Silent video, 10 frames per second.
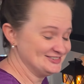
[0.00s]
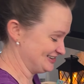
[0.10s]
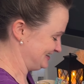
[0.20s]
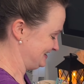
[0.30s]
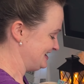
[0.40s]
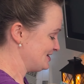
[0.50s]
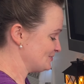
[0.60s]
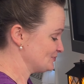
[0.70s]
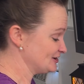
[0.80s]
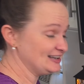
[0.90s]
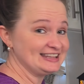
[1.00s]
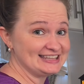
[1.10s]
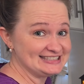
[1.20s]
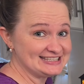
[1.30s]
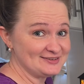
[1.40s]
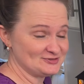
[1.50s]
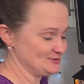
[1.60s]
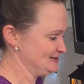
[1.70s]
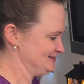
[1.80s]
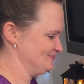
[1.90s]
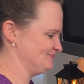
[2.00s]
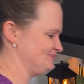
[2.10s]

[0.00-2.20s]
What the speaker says: We're going to let that set for a minute